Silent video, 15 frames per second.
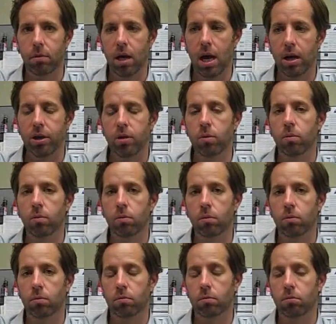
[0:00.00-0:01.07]
How do
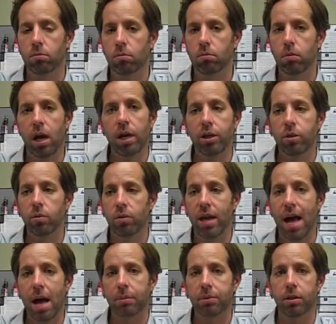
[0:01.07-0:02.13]
you
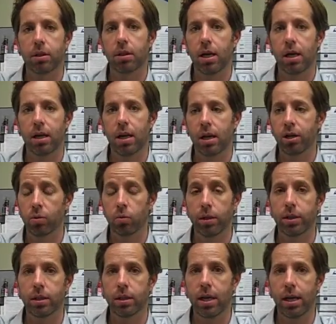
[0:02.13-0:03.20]
capture the data? How do you
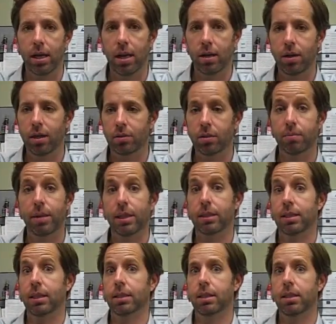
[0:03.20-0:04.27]
read the data? How do you actually make
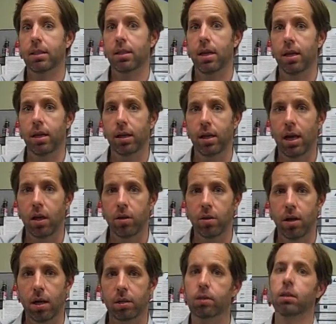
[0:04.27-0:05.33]
sense of the data? And how do
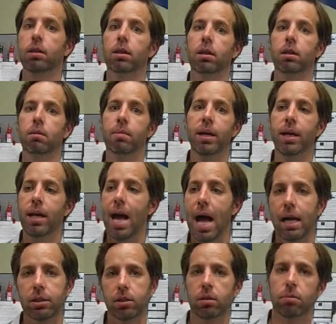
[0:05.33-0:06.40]
you actually make it
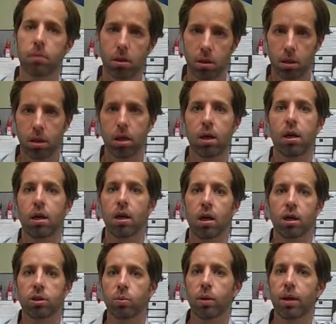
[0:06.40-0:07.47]
actionable?
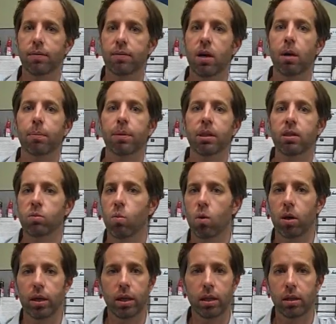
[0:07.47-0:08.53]
So we have companies
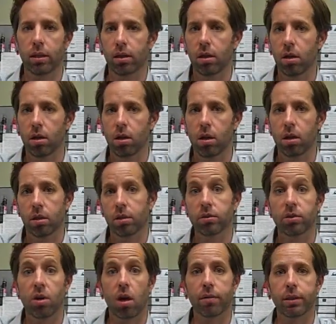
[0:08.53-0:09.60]
working on
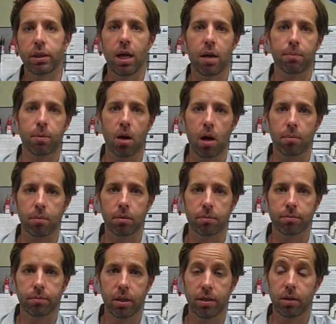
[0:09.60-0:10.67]
solving that problem.
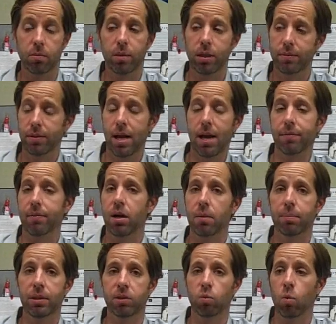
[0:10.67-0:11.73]
And then we even have
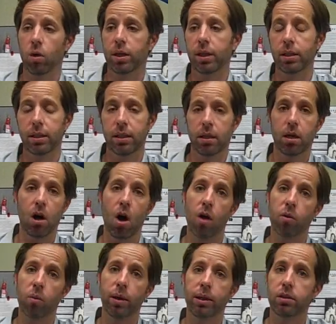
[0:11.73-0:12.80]
companies working
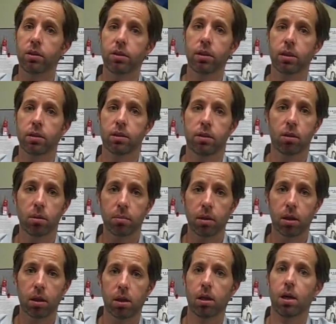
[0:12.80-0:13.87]
all the way to the
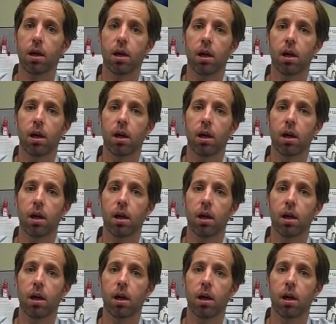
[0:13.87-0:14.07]
consumer,